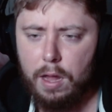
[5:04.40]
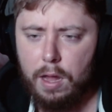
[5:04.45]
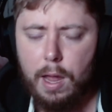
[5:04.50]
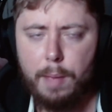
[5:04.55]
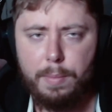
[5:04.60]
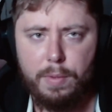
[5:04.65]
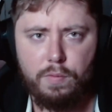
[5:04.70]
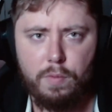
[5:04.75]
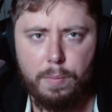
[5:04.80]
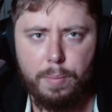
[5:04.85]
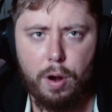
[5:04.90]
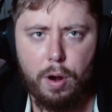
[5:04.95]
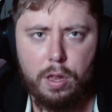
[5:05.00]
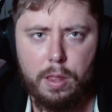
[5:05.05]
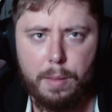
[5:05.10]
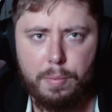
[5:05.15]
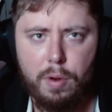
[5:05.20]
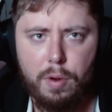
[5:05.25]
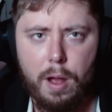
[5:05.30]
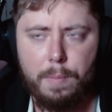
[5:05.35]
I mean, we're part of
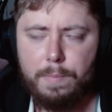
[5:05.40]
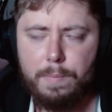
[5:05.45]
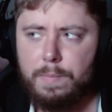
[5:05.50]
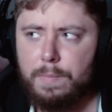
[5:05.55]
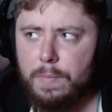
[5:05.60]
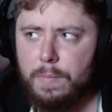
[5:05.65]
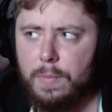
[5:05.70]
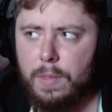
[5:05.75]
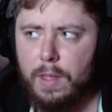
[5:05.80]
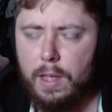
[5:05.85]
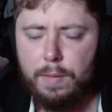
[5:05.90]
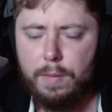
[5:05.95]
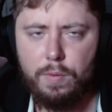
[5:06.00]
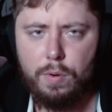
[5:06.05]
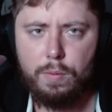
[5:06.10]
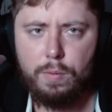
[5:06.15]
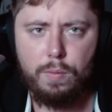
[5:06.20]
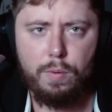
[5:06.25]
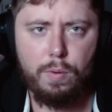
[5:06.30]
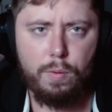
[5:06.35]
the problem, and
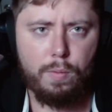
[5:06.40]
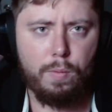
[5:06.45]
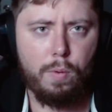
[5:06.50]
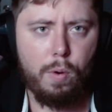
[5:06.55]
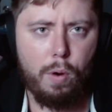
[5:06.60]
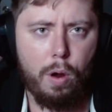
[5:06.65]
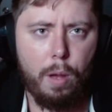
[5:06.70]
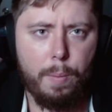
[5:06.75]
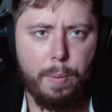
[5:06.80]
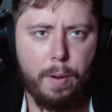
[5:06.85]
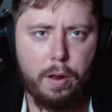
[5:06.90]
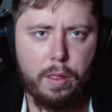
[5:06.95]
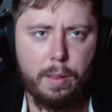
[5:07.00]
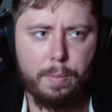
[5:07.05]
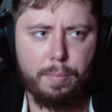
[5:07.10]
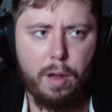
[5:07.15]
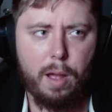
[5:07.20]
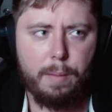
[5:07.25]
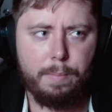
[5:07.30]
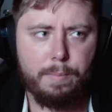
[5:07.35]
we're we're, we're all part of the
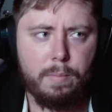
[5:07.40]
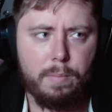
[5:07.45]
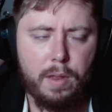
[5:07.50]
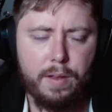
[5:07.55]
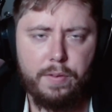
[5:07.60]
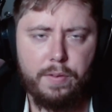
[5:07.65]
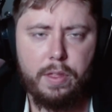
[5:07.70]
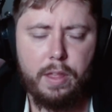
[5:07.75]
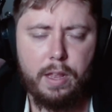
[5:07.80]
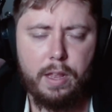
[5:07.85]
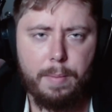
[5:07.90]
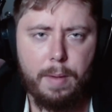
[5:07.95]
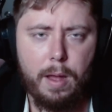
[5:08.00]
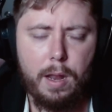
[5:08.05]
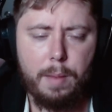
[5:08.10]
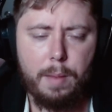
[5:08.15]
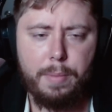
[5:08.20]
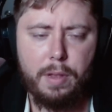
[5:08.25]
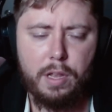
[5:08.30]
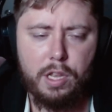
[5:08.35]
problem if you think about
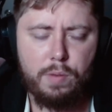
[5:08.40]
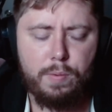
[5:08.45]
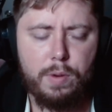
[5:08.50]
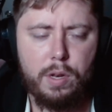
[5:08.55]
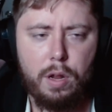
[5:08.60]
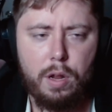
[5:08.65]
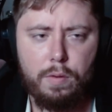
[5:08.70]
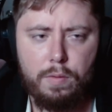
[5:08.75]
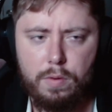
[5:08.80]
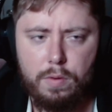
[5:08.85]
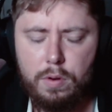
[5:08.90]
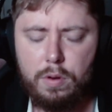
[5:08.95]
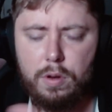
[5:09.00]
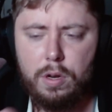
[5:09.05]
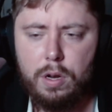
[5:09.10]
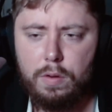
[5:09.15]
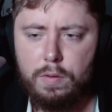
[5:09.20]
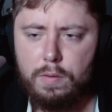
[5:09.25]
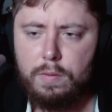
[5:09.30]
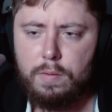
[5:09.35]
it, because we don't, you
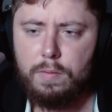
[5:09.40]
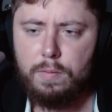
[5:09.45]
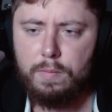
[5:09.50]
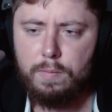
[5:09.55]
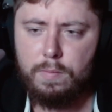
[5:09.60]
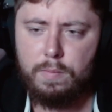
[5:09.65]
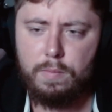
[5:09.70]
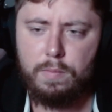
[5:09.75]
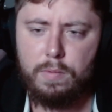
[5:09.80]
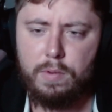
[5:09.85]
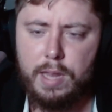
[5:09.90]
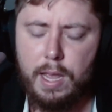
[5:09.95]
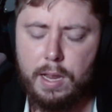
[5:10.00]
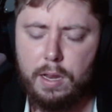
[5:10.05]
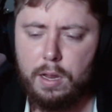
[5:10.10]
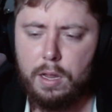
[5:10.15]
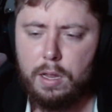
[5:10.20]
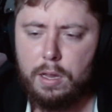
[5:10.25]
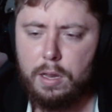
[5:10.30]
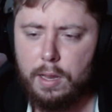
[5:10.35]
know, take
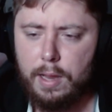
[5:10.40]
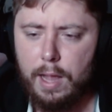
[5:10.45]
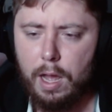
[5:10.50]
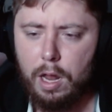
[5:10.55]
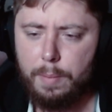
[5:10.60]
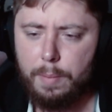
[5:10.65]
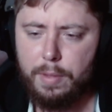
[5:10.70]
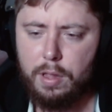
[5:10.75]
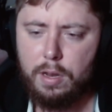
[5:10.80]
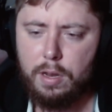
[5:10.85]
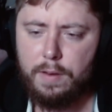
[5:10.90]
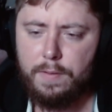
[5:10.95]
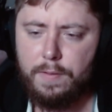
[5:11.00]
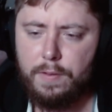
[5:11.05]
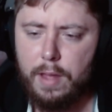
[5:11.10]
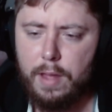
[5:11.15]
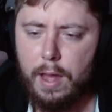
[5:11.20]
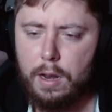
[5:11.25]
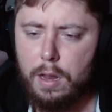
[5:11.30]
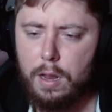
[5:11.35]
a, accountability for
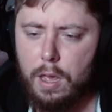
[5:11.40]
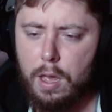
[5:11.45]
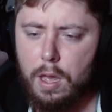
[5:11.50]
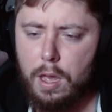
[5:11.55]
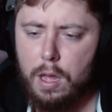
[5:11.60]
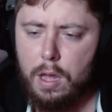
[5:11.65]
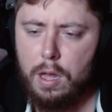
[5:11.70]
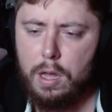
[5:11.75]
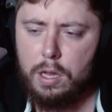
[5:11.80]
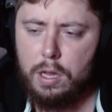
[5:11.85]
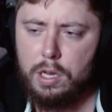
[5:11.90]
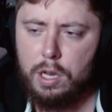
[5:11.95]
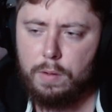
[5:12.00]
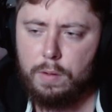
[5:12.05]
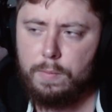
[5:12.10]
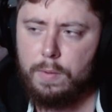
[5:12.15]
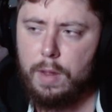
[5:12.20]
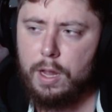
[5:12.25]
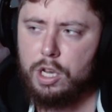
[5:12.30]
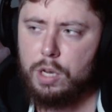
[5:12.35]
that.
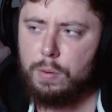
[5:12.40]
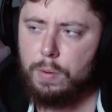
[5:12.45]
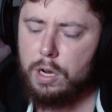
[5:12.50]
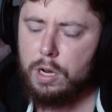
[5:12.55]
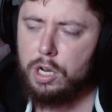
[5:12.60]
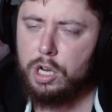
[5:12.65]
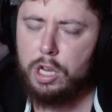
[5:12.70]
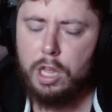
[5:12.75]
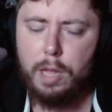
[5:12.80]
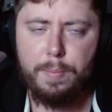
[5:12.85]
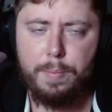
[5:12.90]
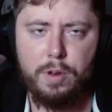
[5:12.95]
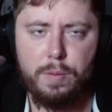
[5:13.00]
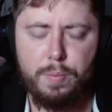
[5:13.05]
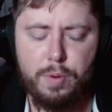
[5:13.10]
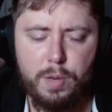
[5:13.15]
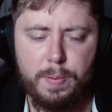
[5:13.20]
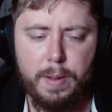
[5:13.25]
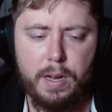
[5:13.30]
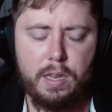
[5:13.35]
So, I just wanted to share that
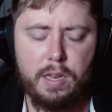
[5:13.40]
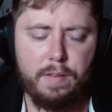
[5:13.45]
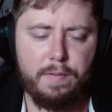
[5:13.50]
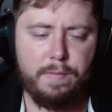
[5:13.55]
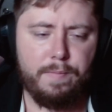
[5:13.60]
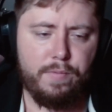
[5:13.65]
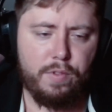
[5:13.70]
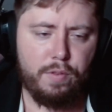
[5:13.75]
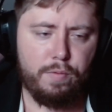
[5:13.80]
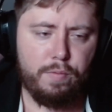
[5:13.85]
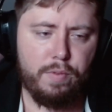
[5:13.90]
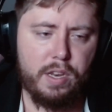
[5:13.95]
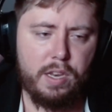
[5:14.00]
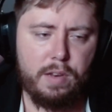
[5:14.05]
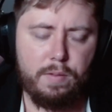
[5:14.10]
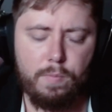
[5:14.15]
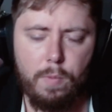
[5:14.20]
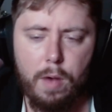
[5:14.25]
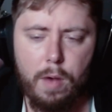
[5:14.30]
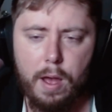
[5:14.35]
perspective. The
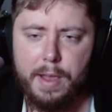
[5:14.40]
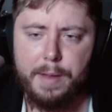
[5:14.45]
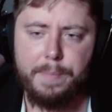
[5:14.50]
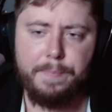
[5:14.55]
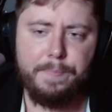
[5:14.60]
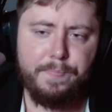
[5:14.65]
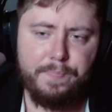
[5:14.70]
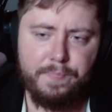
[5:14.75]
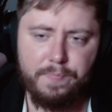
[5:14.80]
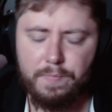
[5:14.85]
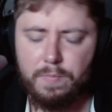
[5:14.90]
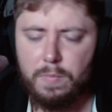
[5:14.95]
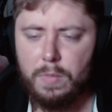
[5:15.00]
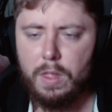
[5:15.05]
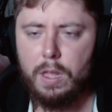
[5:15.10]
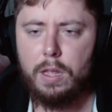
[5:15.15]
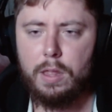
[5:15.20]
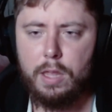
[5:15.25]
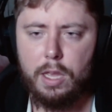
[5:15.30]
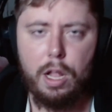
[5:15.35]
reason why
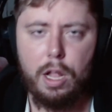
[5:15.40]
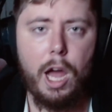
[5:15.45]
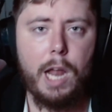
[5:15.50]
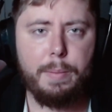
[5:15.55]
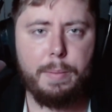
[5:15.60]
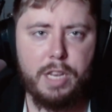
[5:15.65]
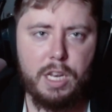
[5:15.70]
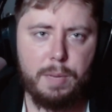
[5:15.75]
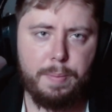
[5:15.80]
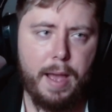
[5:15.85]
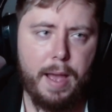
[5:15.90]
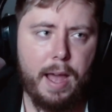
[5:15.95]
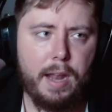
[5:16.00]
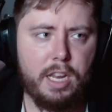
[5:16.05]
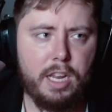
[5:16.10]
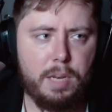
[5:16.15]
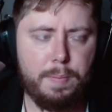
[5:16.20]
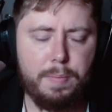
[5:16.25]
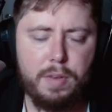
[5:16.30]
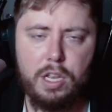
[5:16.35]
the economy is bad
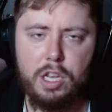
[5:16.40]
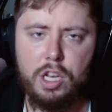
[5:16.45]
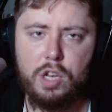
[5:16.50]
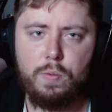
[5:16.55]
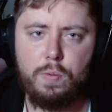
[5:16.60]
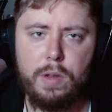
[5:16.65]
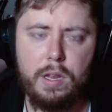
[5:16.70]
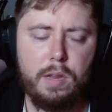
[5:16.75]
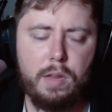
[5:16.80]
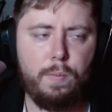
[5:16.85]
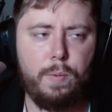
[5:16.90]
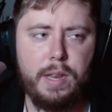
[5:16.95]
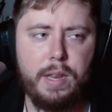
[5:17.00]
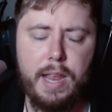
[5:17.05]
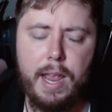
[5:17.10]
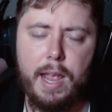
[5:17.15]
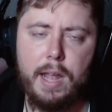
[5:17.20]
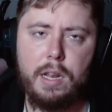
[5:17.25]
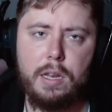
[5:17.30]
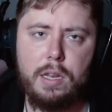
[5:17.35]
is because we we
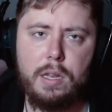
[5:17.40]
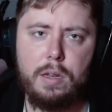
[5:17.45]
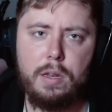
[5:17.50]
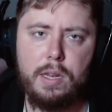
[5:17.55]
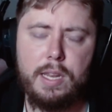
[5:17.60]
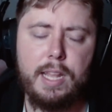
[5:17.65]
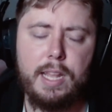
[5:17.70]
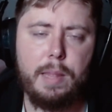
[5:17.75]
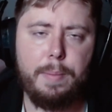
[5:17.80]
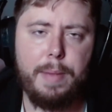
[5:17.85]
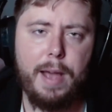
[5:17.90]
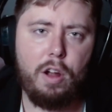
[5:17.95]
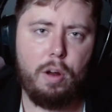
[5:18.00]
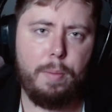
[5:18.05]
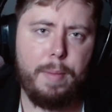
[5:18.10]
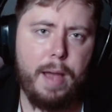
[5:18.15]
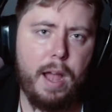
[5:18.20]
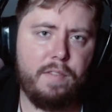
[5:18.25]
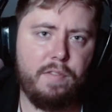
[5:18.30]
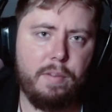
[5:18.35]
can't take the power
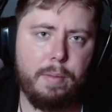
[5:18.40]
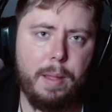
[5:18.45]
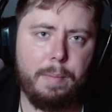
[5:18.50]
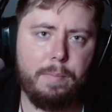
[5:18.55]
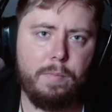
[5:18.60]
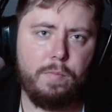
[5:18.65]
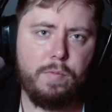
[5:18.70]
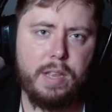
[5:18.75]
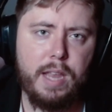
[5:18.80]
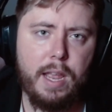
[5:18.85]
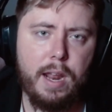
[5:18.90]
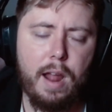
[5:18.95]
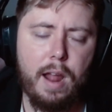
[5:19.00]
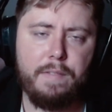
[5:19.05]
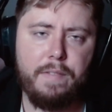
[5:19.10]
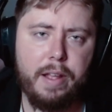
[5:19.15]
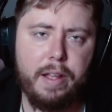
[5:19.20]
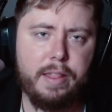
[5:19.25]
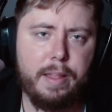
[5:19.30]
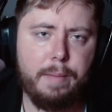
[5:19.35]
back from them. We cannot
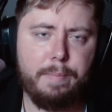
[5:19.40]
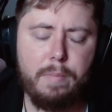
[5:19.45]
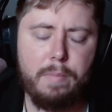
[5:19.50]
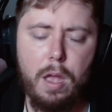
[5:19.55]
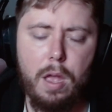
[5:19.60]
fight them.